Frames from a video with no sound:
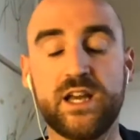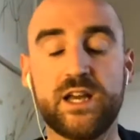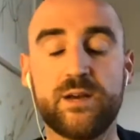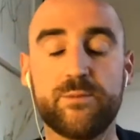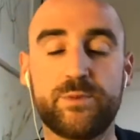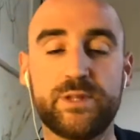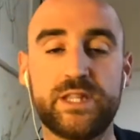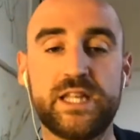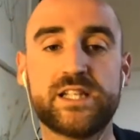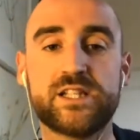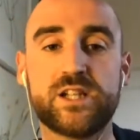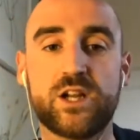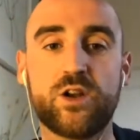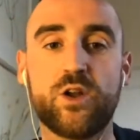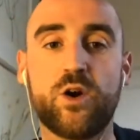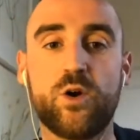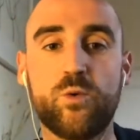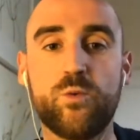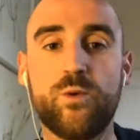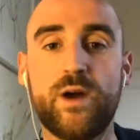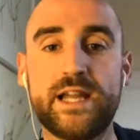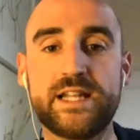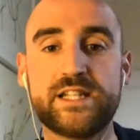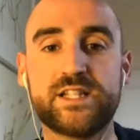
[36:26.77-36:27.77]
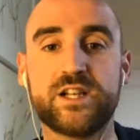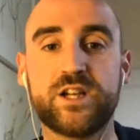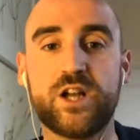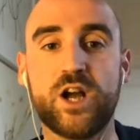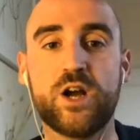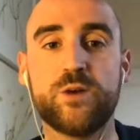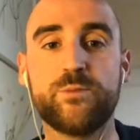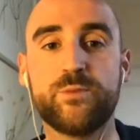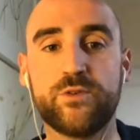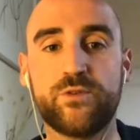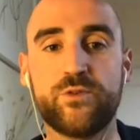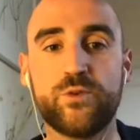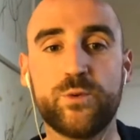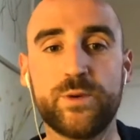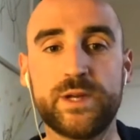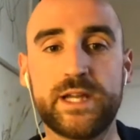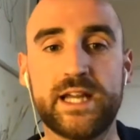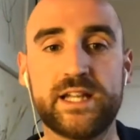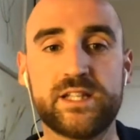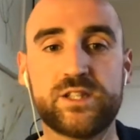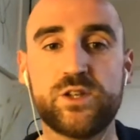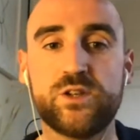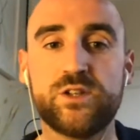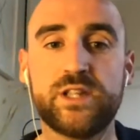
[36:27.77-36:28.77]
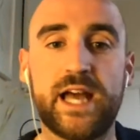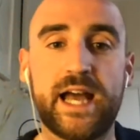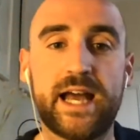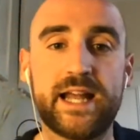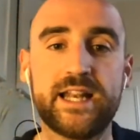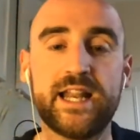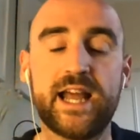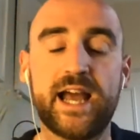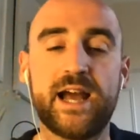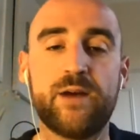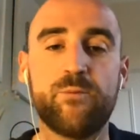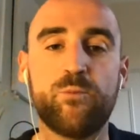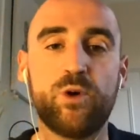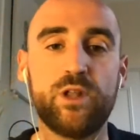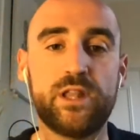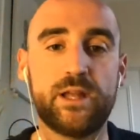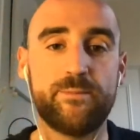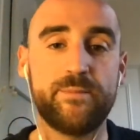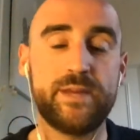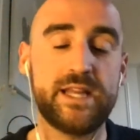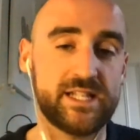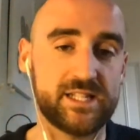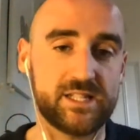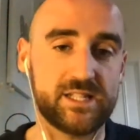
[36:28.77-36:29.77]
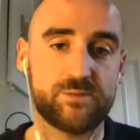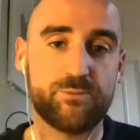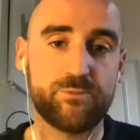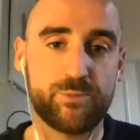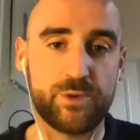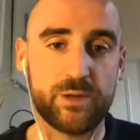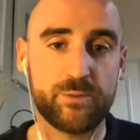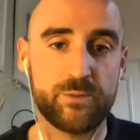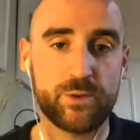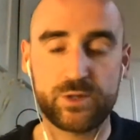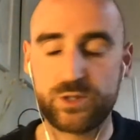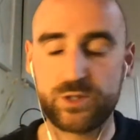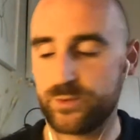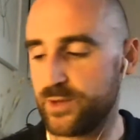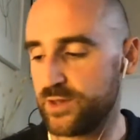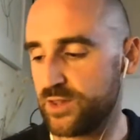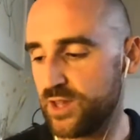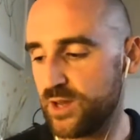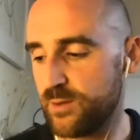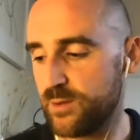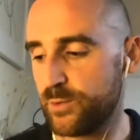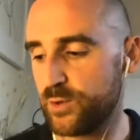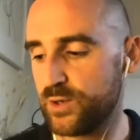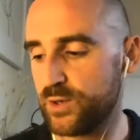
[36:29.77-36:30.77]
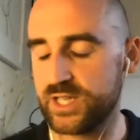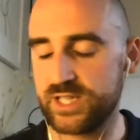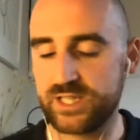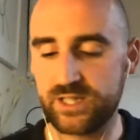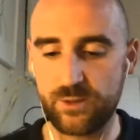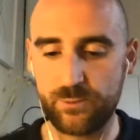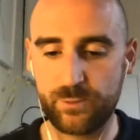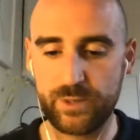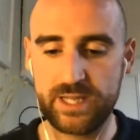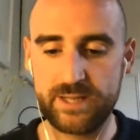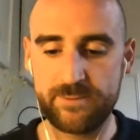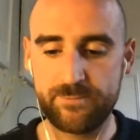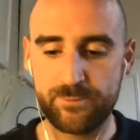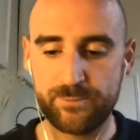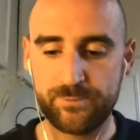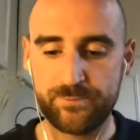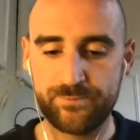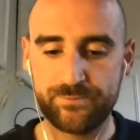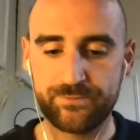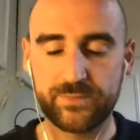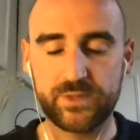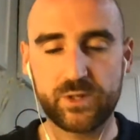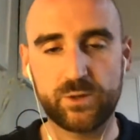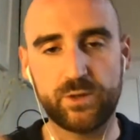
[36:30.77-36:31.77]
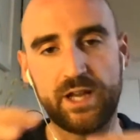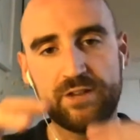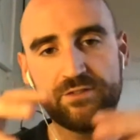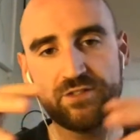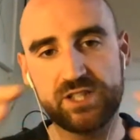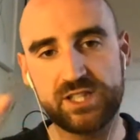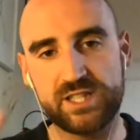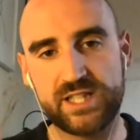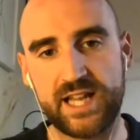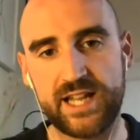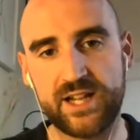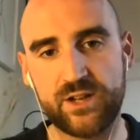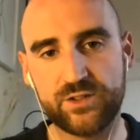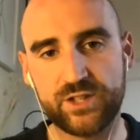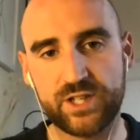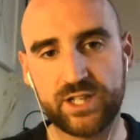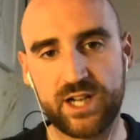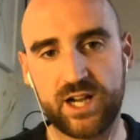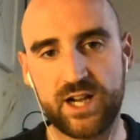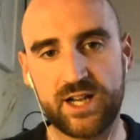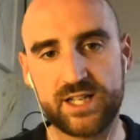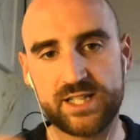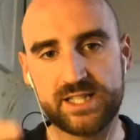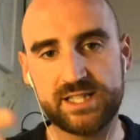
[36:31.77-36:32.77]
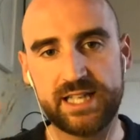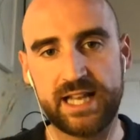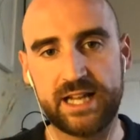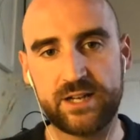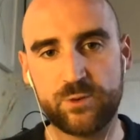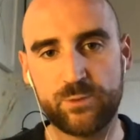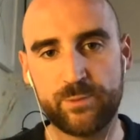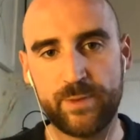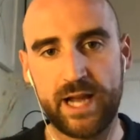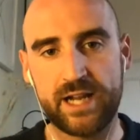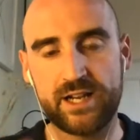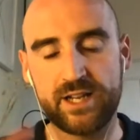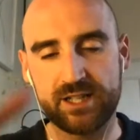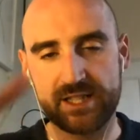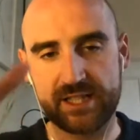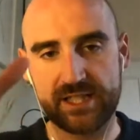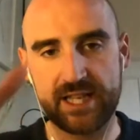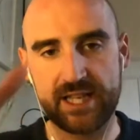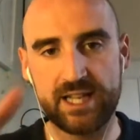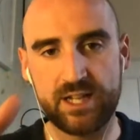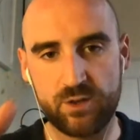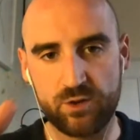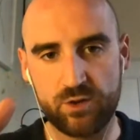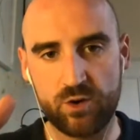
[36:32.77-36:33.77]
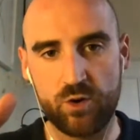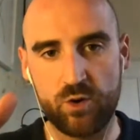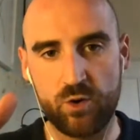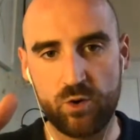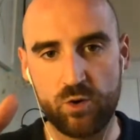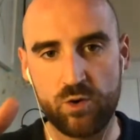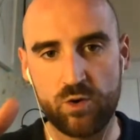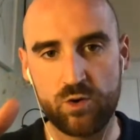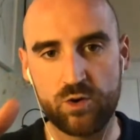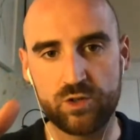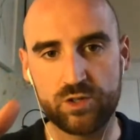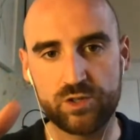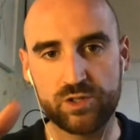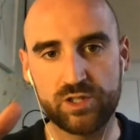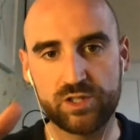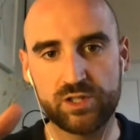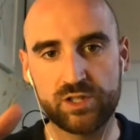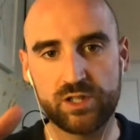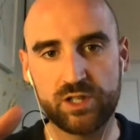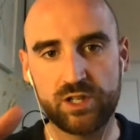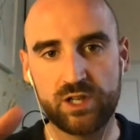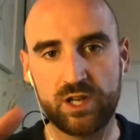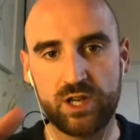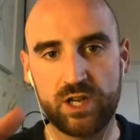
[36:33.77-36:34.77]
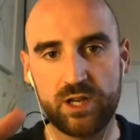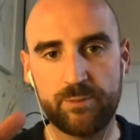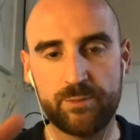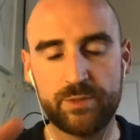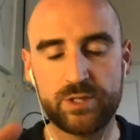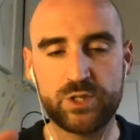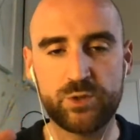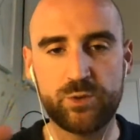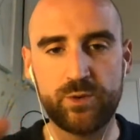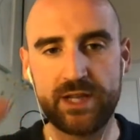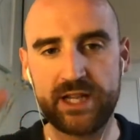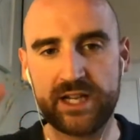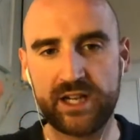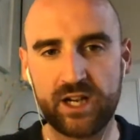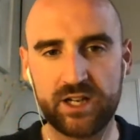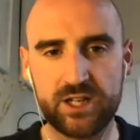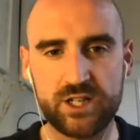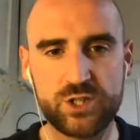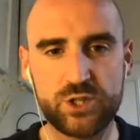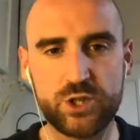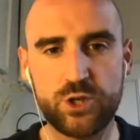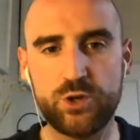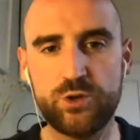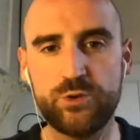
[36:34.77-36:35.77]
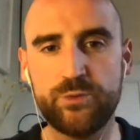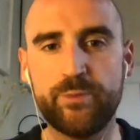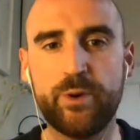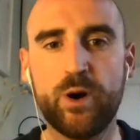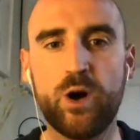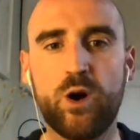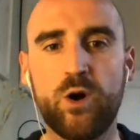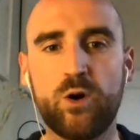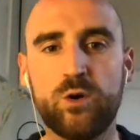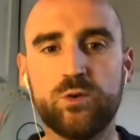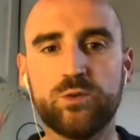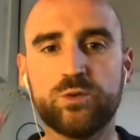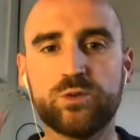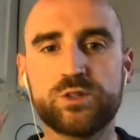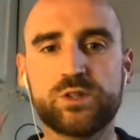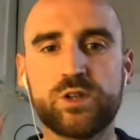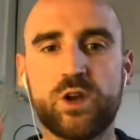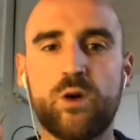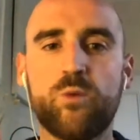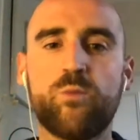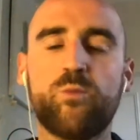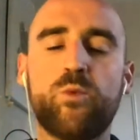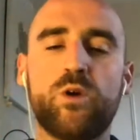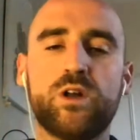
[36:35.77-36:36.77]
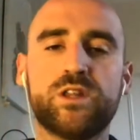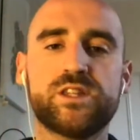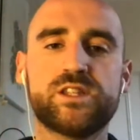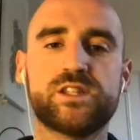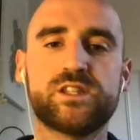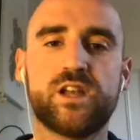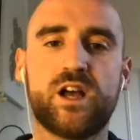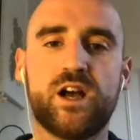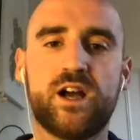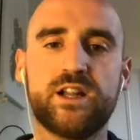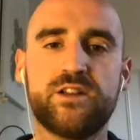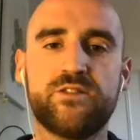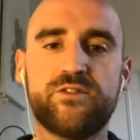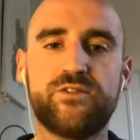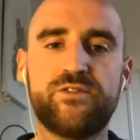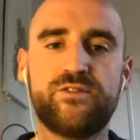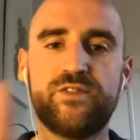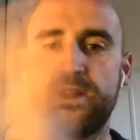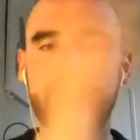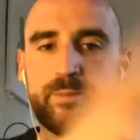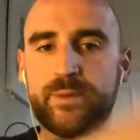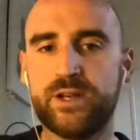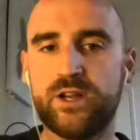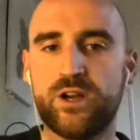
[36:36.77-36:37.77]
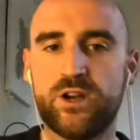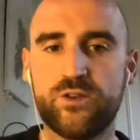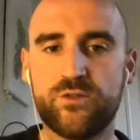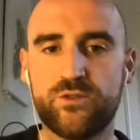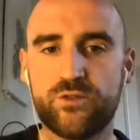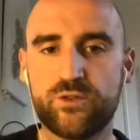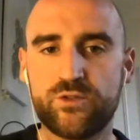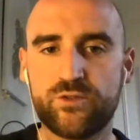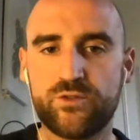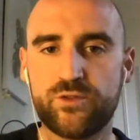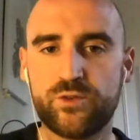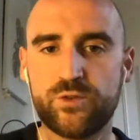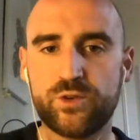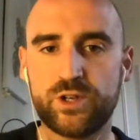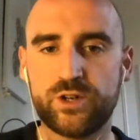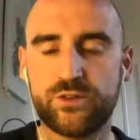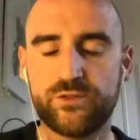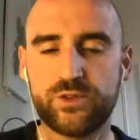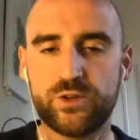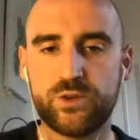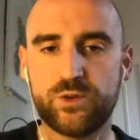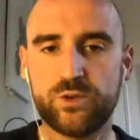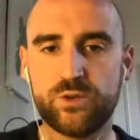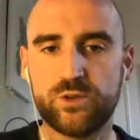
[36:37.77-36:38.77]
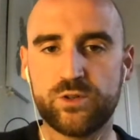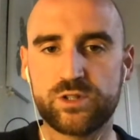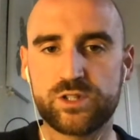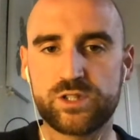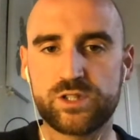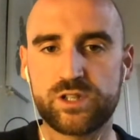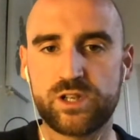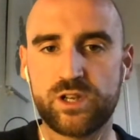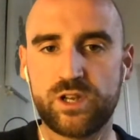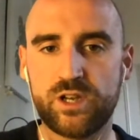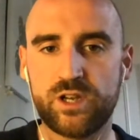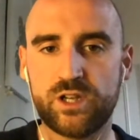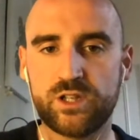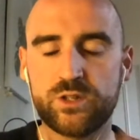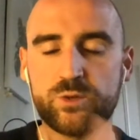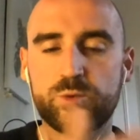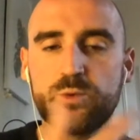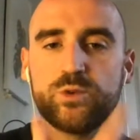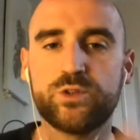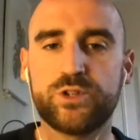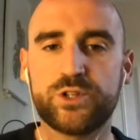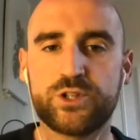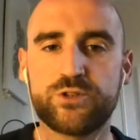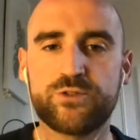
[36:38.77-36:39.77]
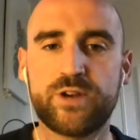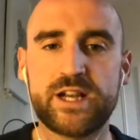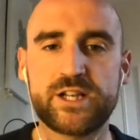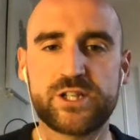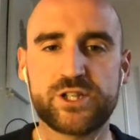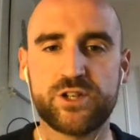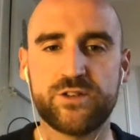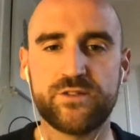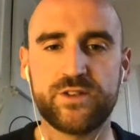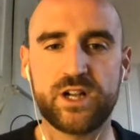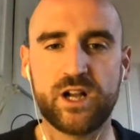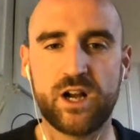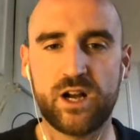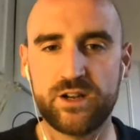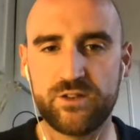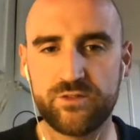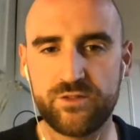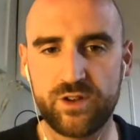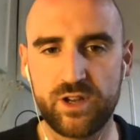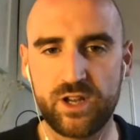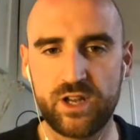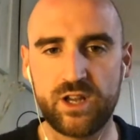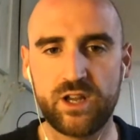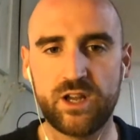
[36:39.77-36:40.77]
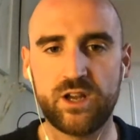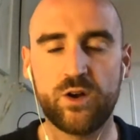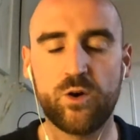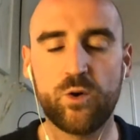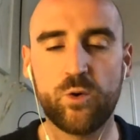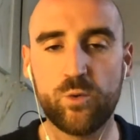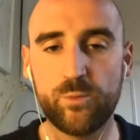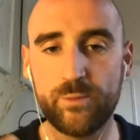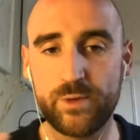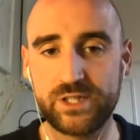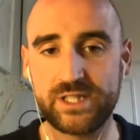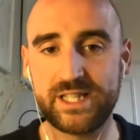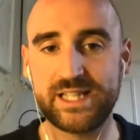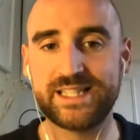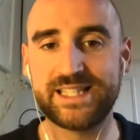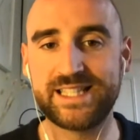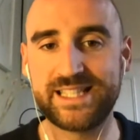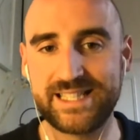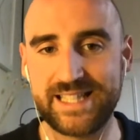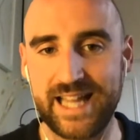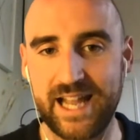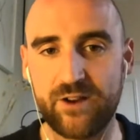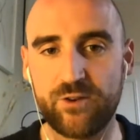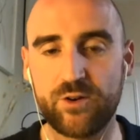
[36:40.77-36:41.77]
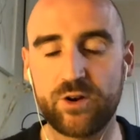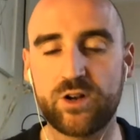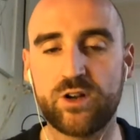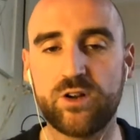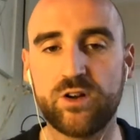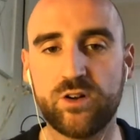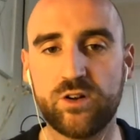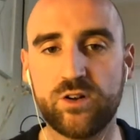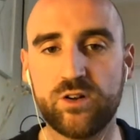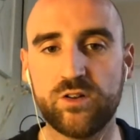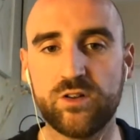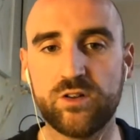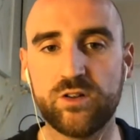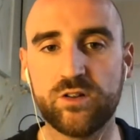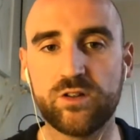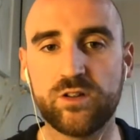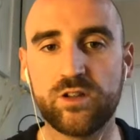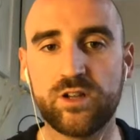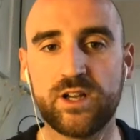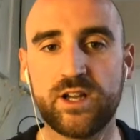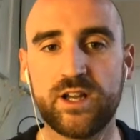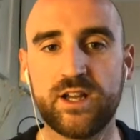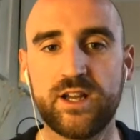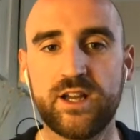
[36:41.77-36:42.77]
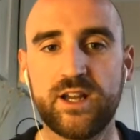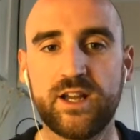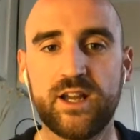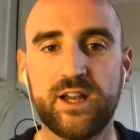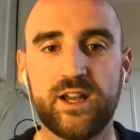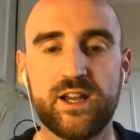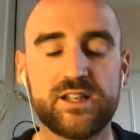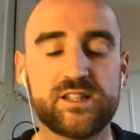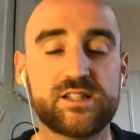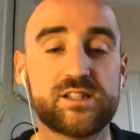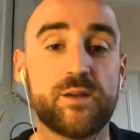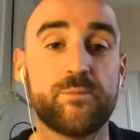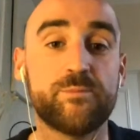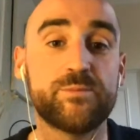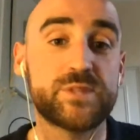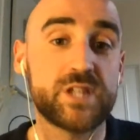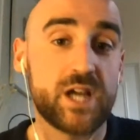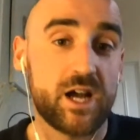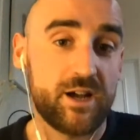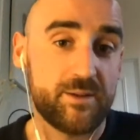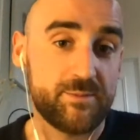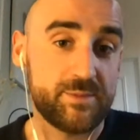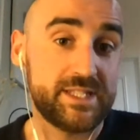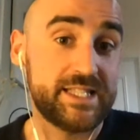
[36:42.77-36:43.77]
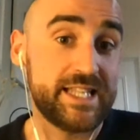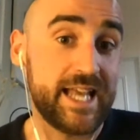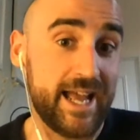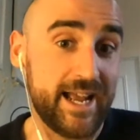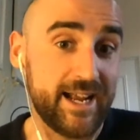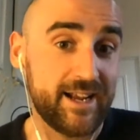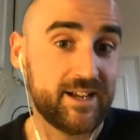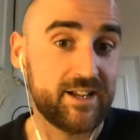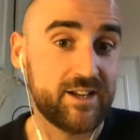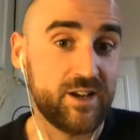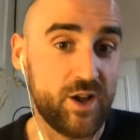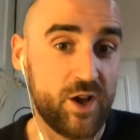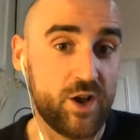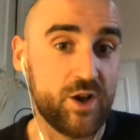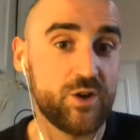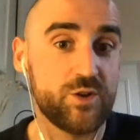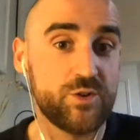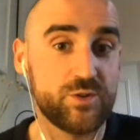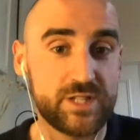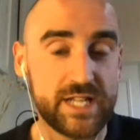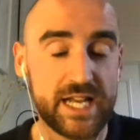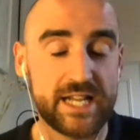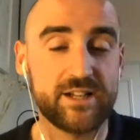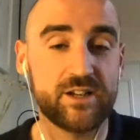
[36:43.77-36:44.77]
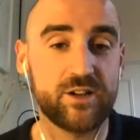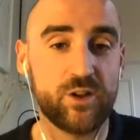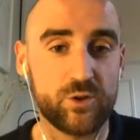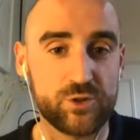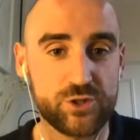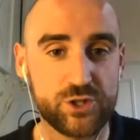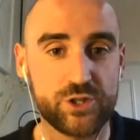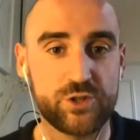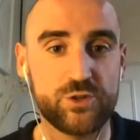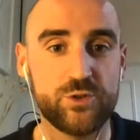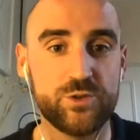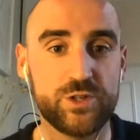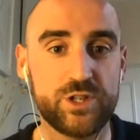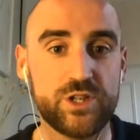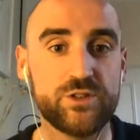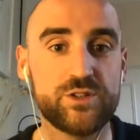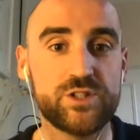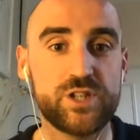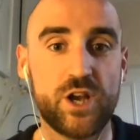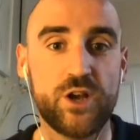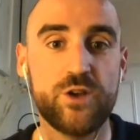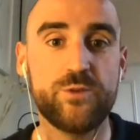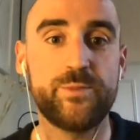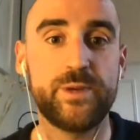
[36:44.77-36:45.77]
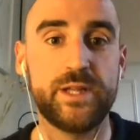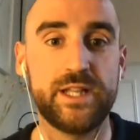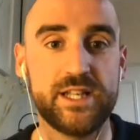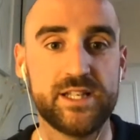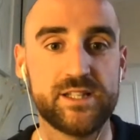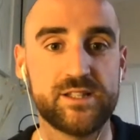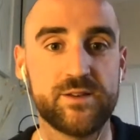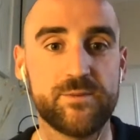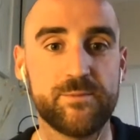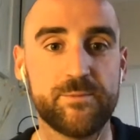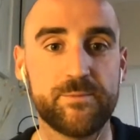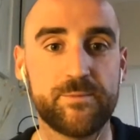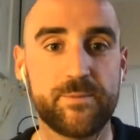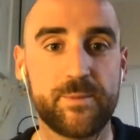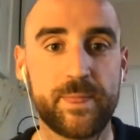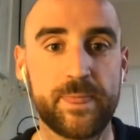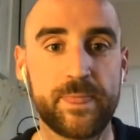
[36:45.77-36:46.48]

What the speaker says: But there's a long way to go before we get to that. And what that means, bringing me on to my third point, is that we have to stay on the kind of saddleback, like sitting on a horse between kind of two poles. On one side, flipping over and falling off the horse toward the direction of a kind of almost hysterical, sometimes technological utopianism